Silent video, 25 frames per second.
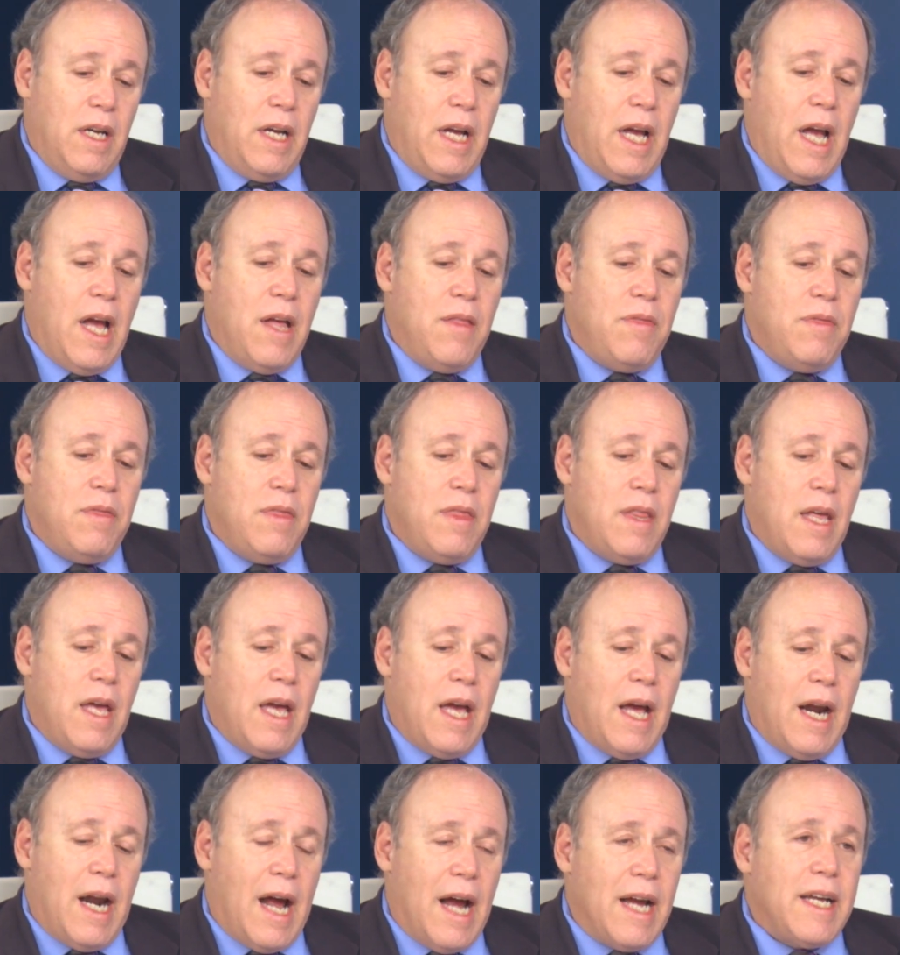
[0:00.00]
And
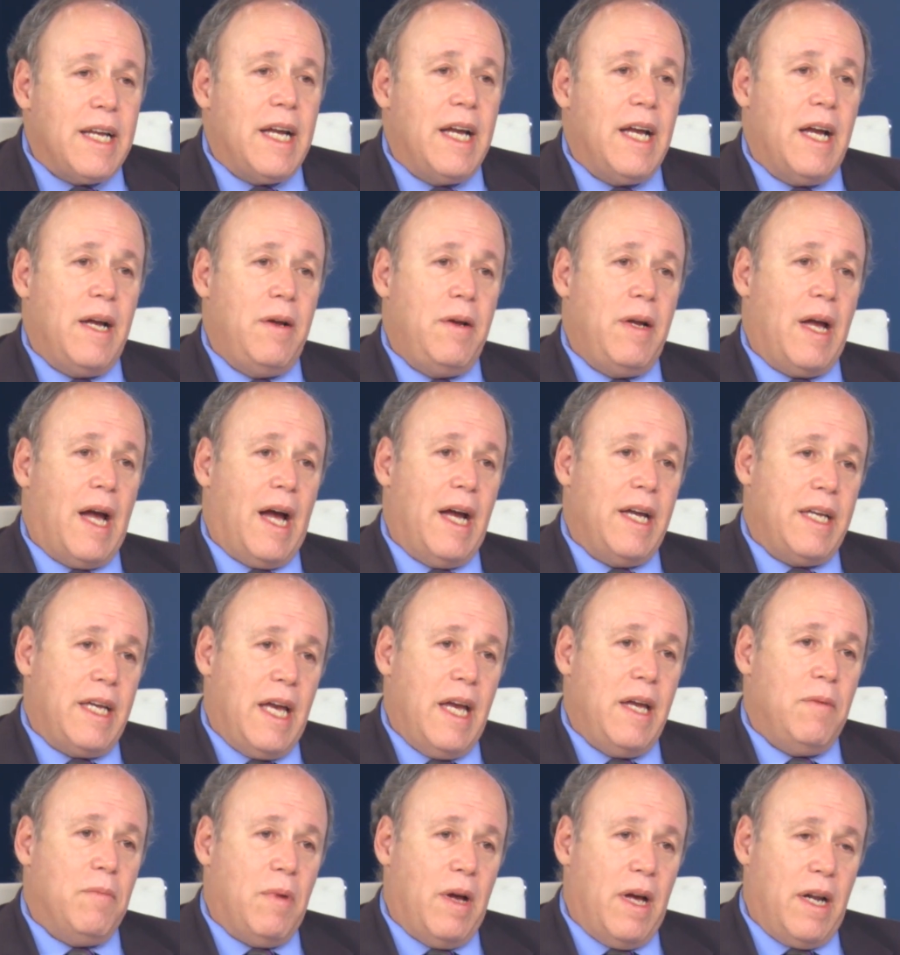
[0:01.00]
I
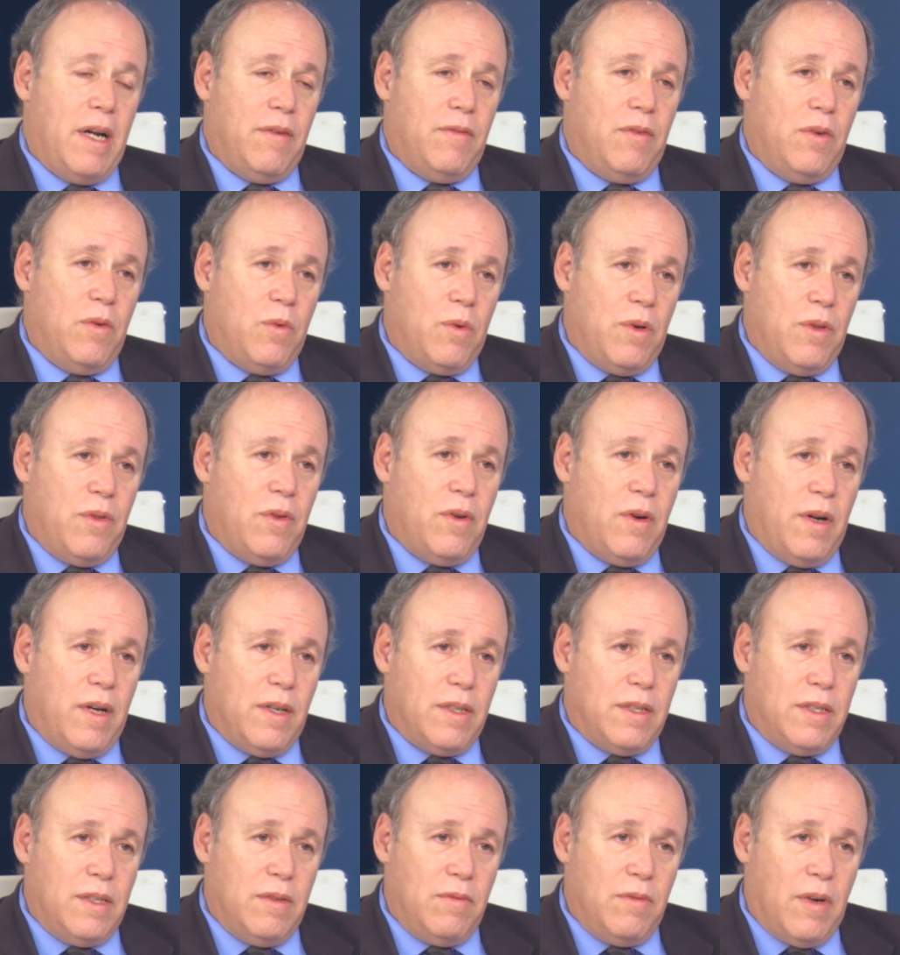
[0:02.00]
came out of an
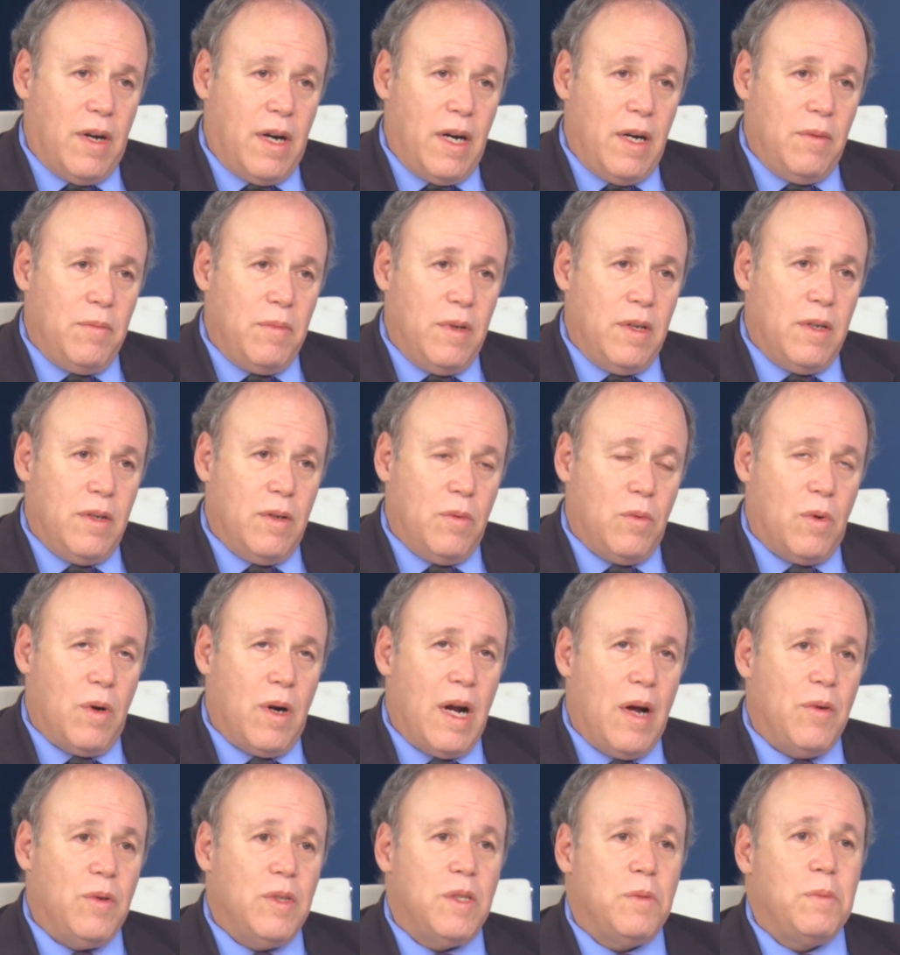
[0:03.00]
Orthodox environment where
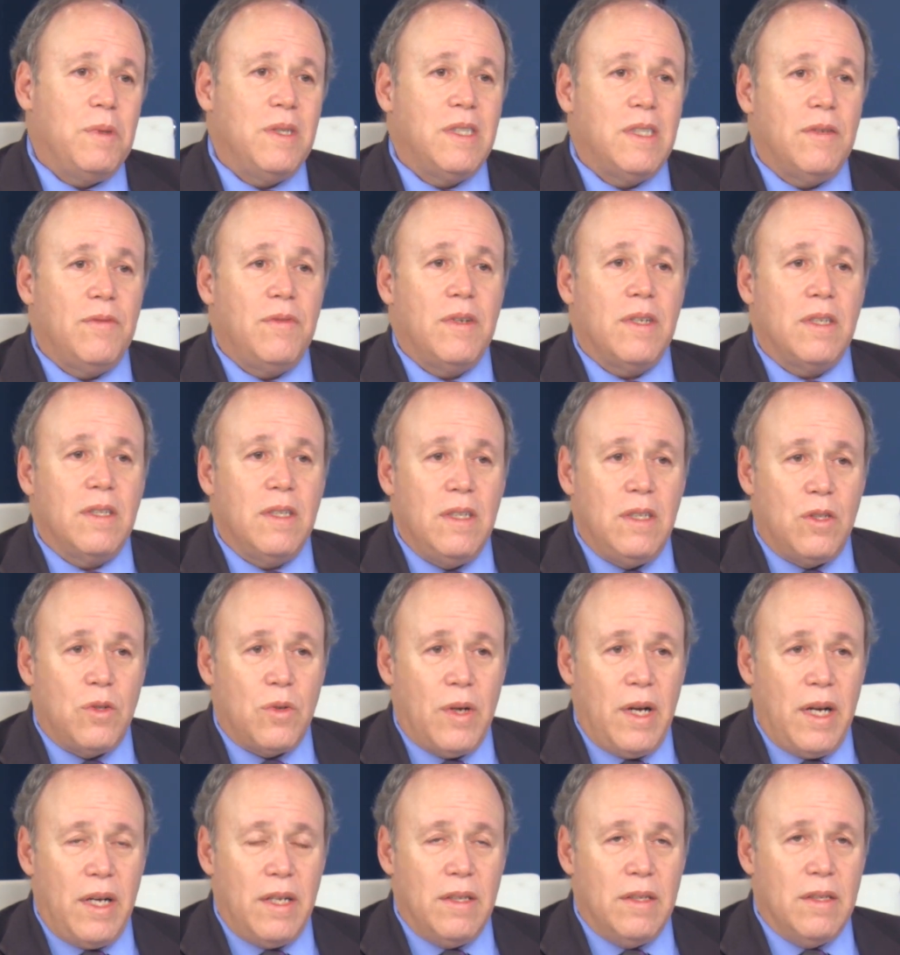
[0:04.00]
I was specifically
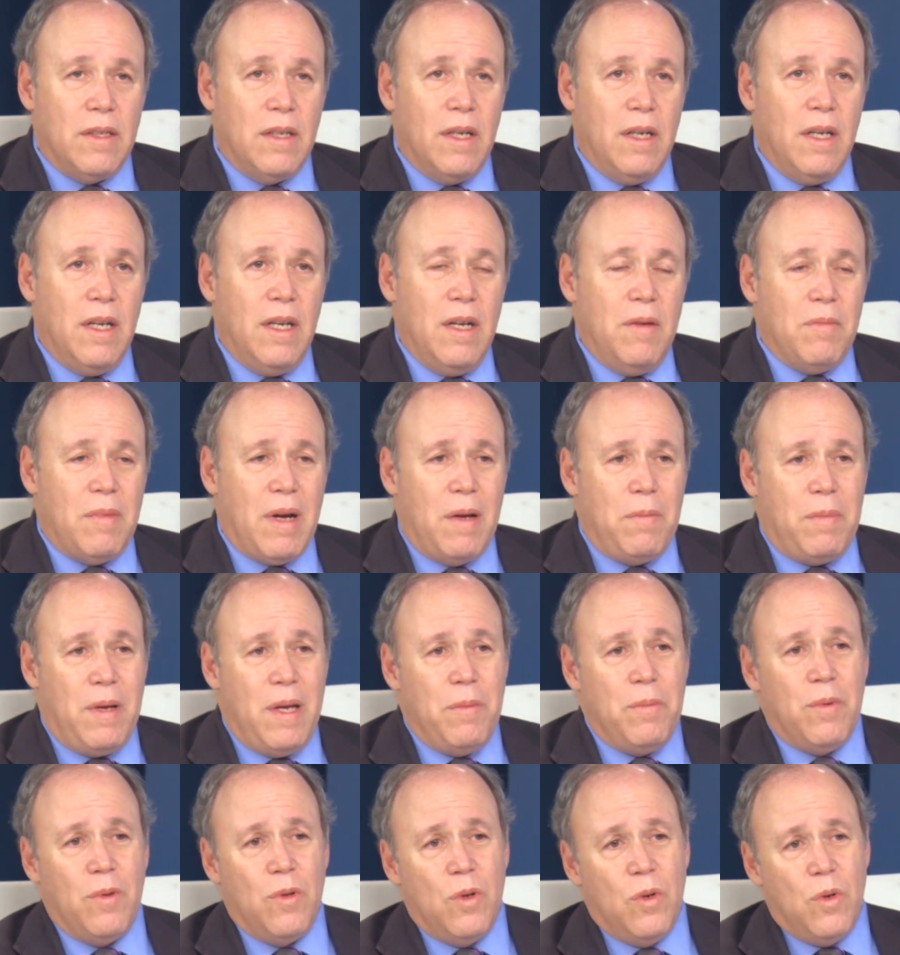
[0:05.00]
trained by
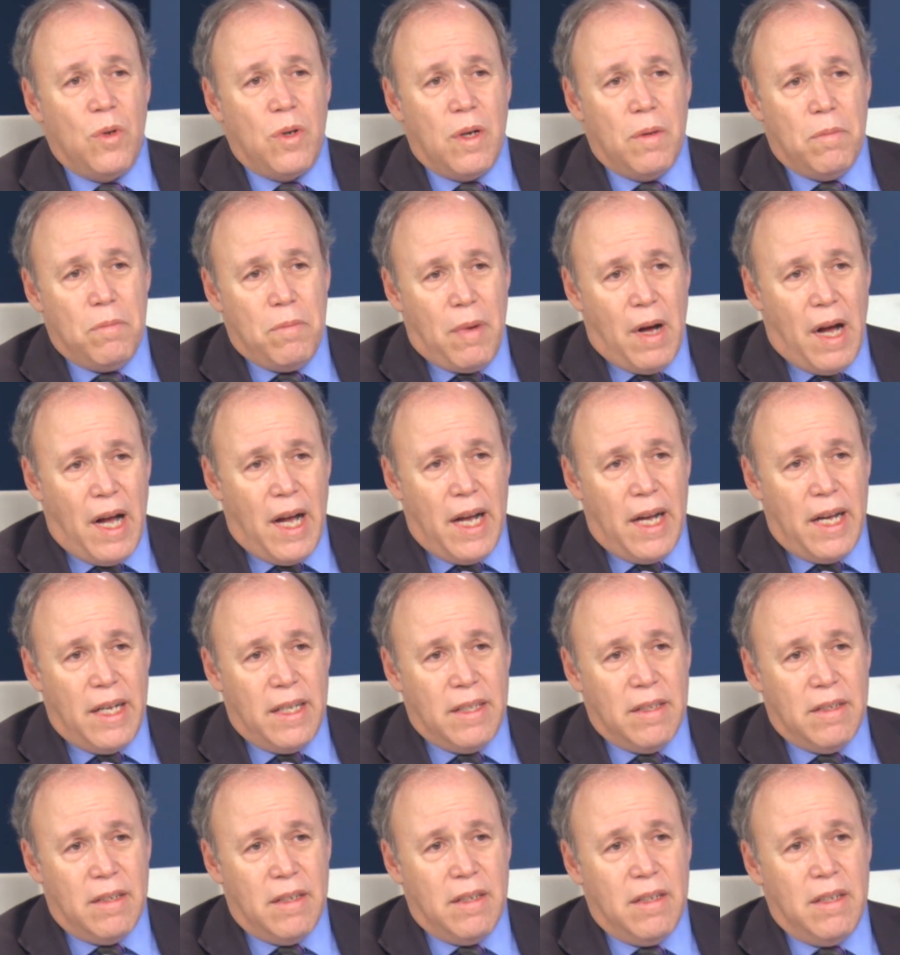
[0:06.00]
people who
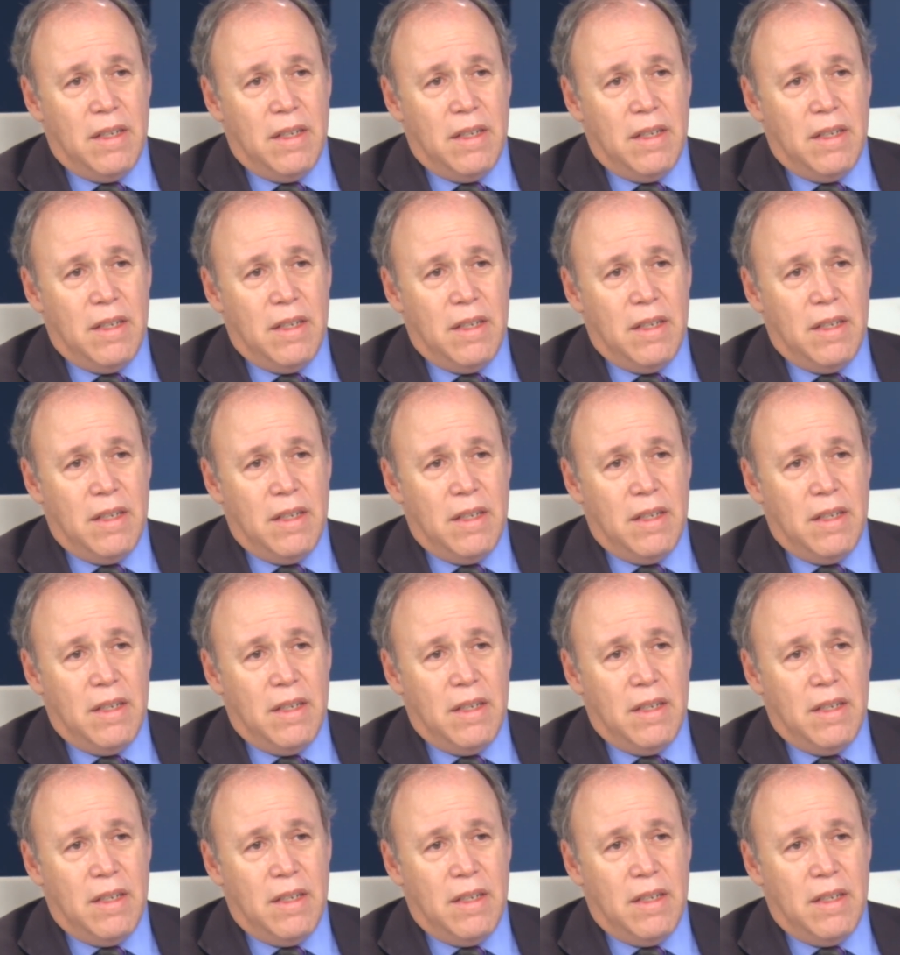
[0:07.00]
combined